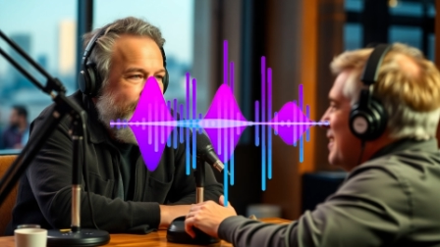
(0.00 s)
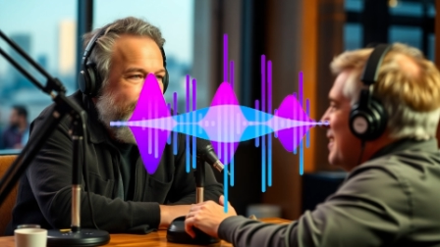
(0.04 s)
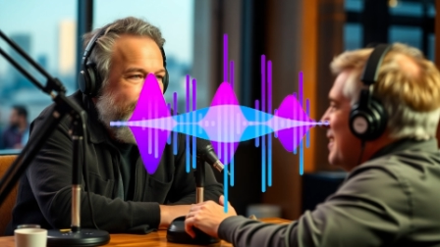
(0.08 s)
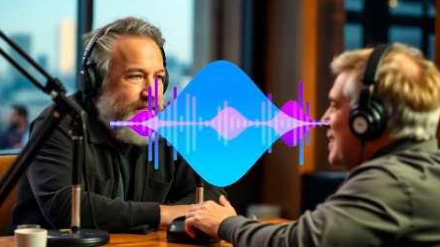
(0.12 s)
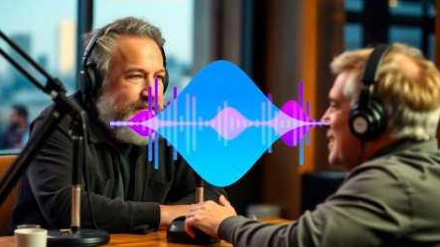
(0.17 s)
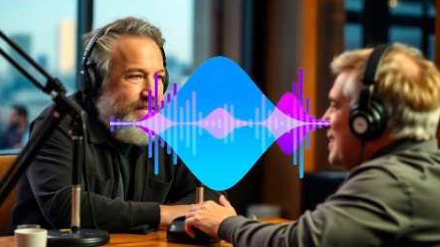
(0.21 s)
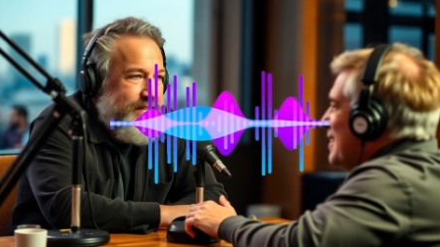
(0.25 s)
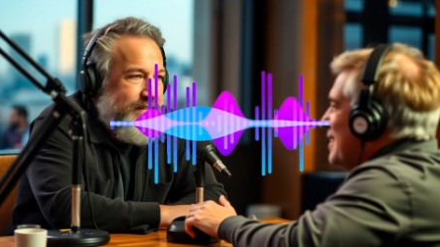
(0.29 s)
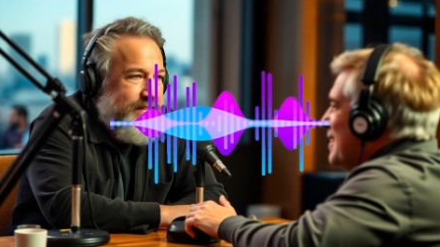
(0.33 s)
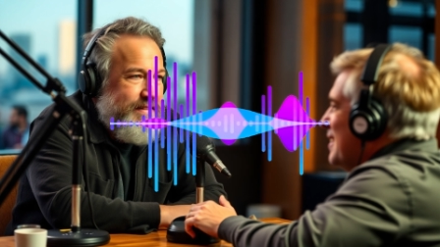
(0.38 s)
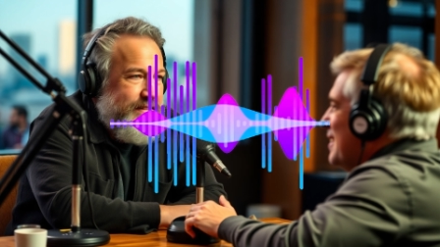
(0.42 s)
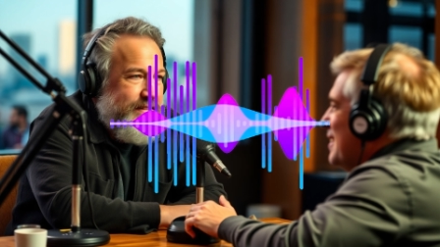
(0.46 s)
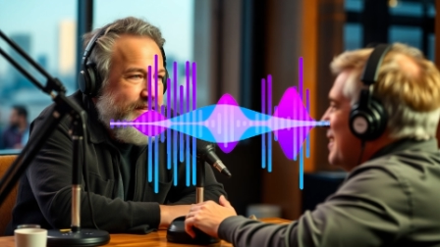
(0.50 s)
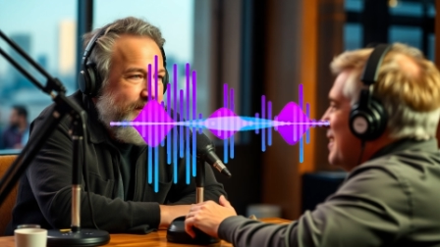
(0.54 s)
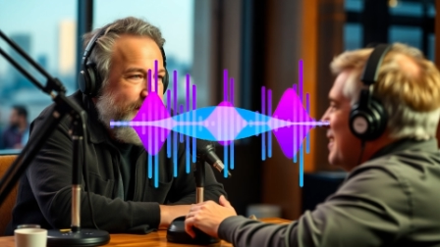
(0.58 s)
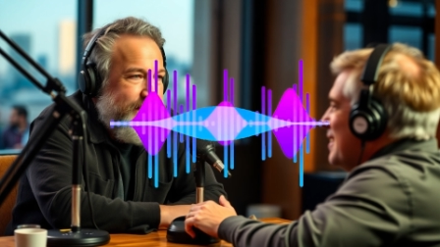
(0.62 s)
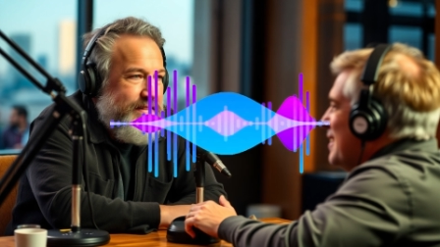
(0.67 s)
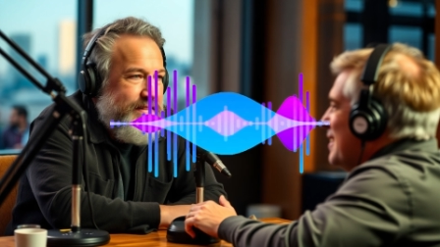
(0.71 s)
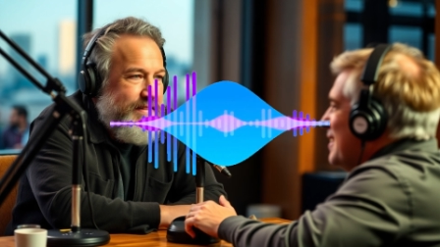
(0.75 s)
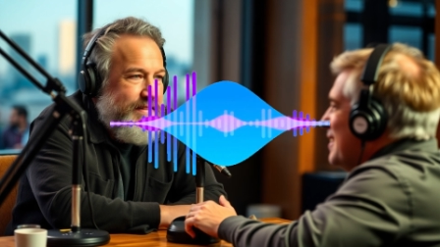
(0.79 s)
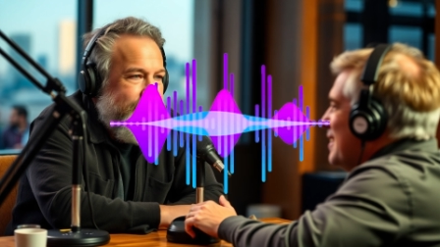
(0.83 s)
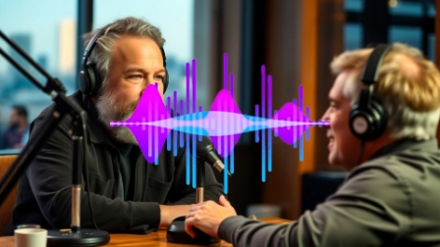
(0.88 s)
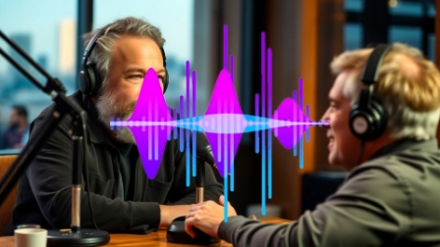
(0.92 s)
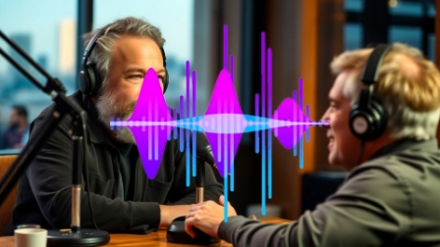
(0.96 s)
back in
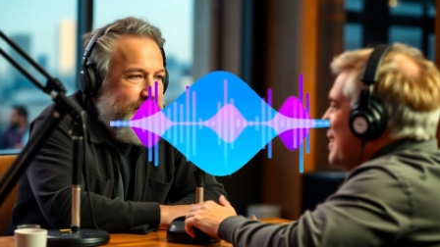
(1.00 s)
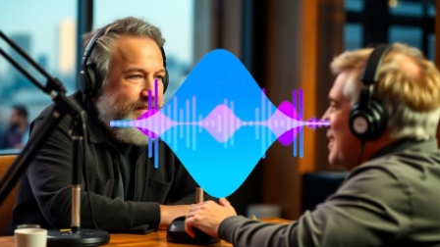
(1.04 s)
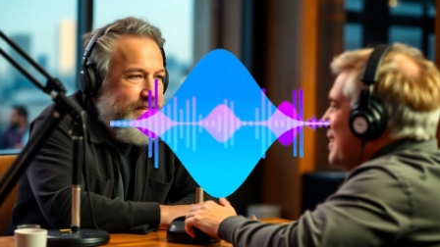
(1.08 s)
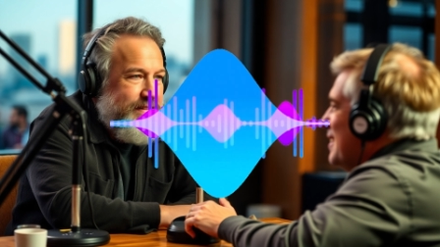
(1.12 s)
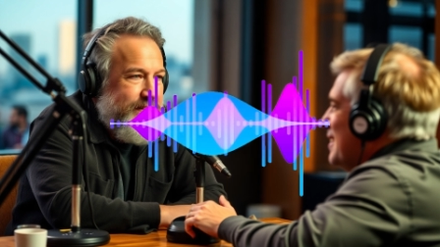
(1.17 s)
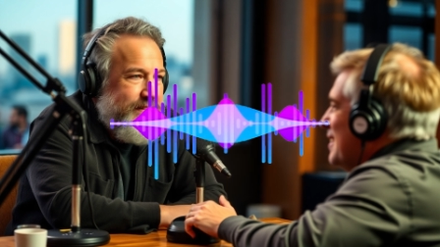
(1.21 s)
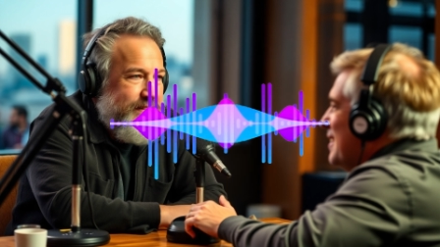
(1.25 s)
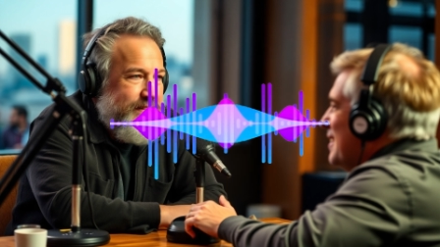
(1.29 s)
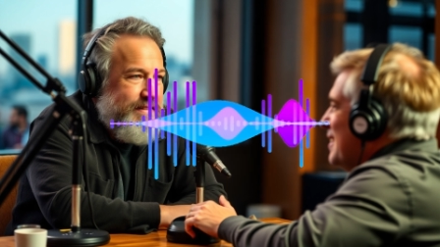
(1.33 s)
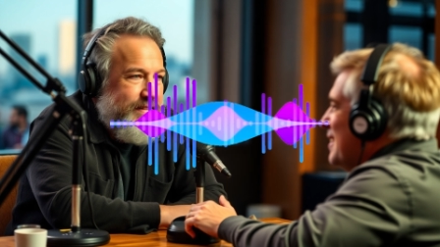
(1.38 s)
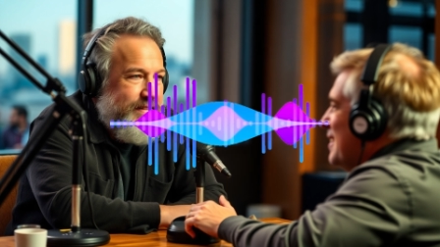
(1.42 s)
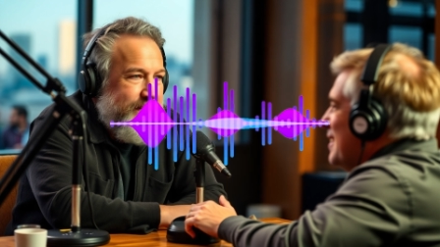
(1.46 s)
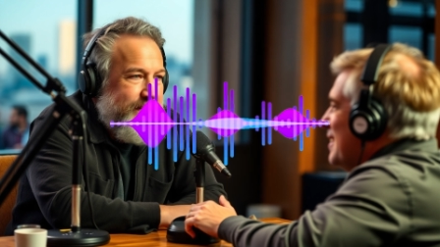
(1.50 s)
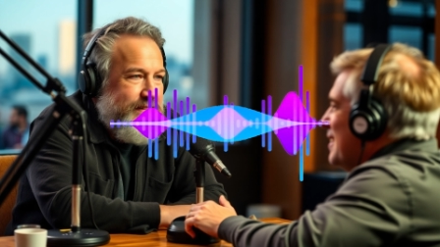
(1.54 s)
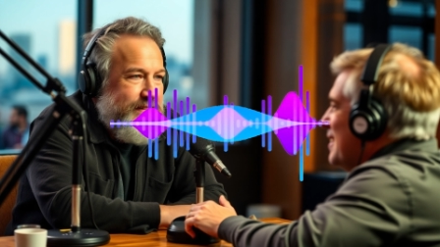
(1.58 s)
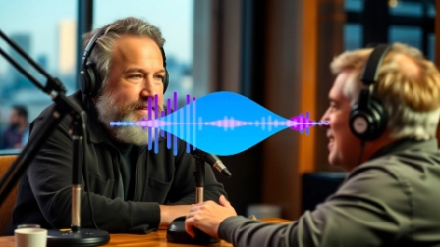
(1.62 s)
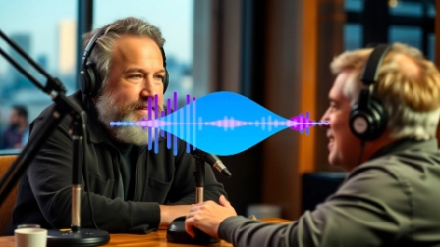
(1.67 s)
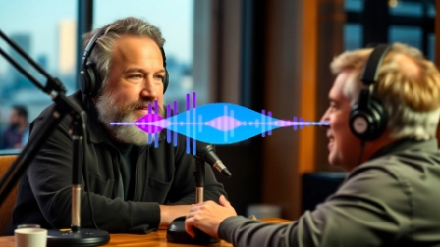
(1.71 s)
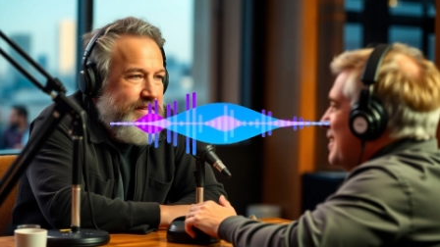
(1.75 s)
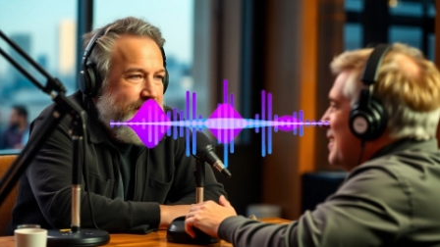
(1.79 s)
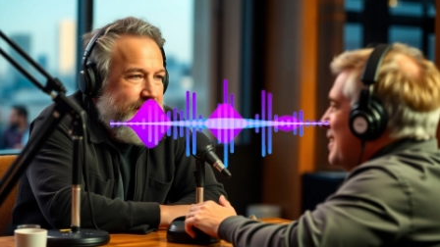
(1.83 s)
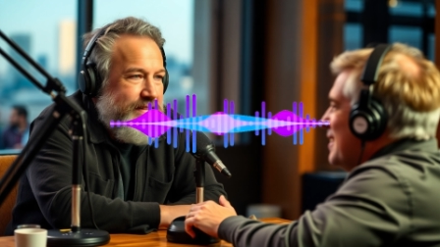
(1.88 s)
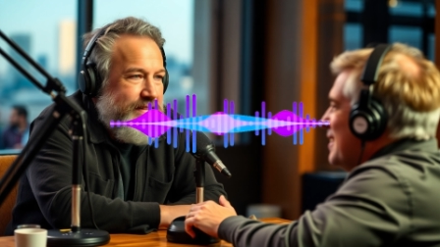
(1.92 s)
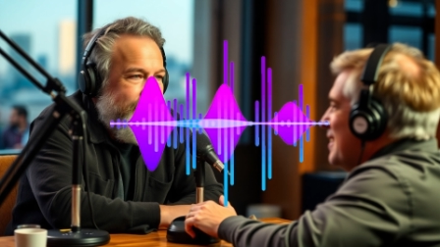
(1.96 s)
2003.
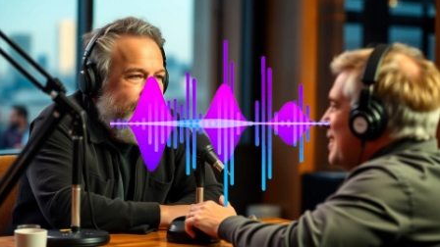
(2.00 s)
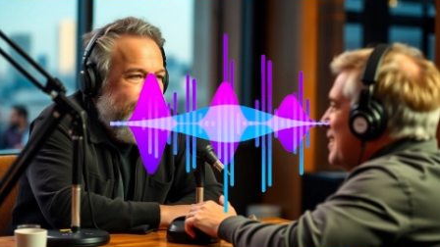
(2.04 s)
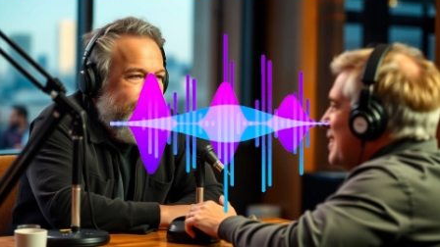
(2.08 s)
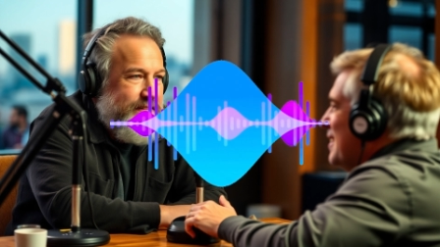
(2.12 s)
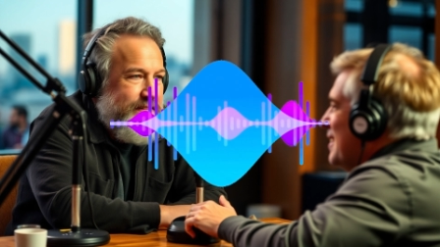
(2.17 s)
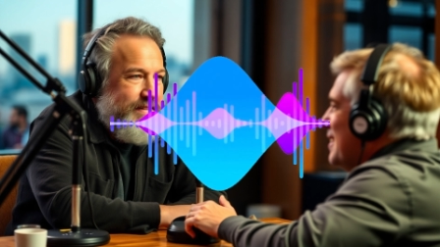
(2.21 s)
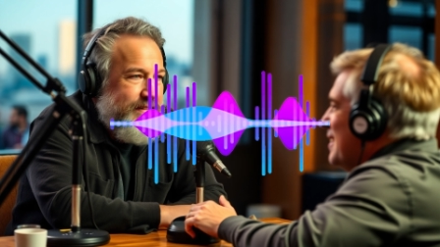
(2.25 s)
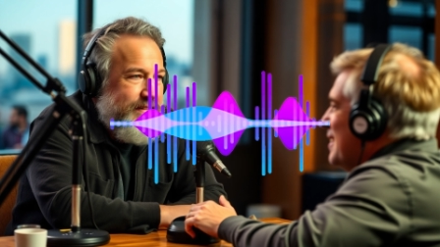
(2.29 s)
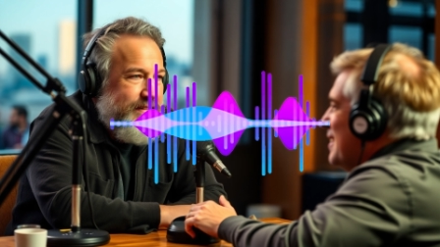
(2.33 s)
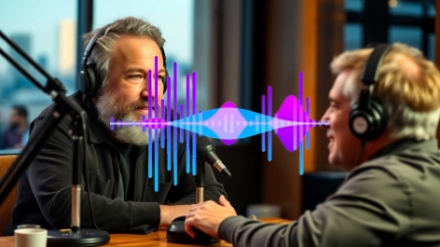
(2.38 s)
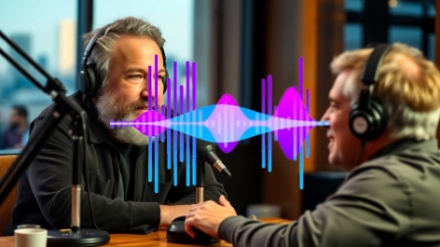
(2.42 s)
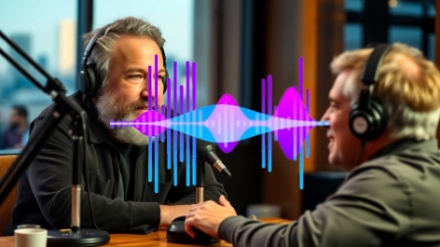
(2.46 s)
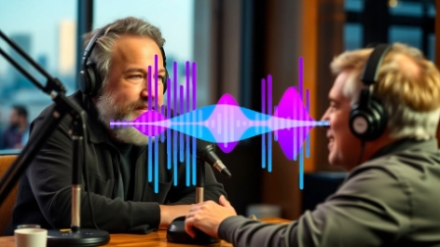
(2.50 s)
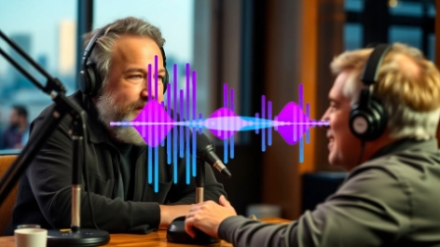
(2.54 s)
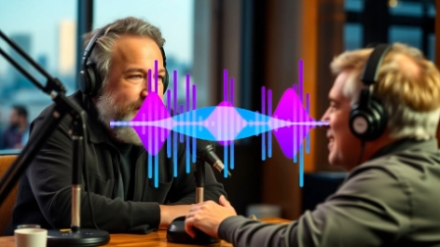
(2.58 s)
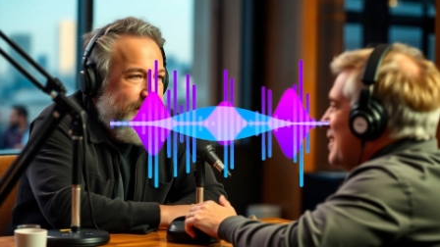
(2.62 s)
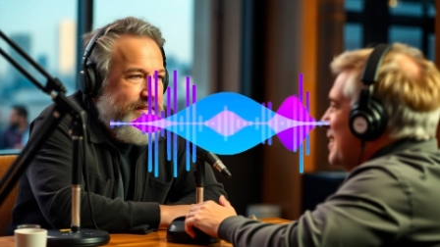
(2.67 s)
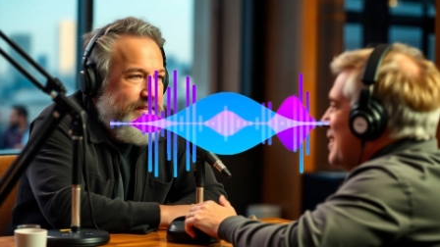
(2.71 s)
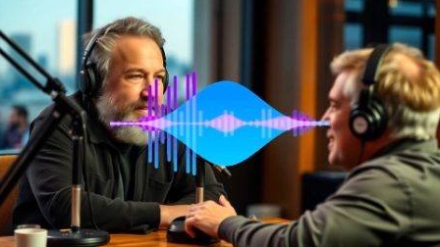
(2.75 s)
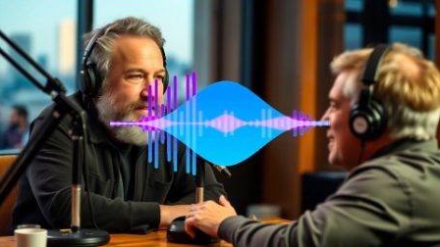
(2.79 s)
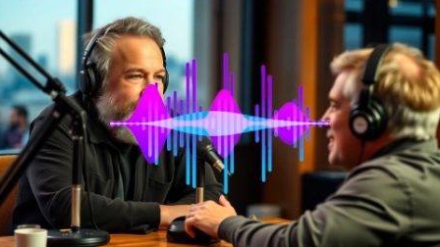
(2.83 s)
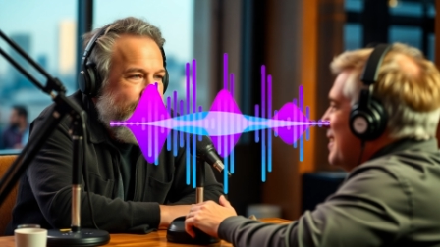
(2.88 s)
Marcelo was a brown belt then.